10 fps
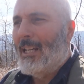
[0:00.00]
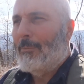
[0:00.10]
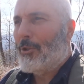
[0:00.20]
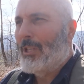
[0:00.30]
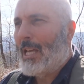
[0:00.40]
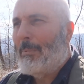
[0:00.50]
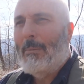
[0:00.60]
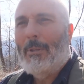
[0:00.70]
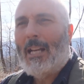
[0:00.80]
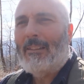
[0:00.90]
There's a lot of
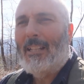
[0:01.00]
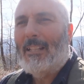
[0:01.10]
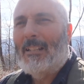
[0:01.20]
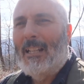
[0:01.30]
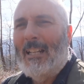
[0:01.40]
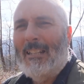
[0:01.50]
people out there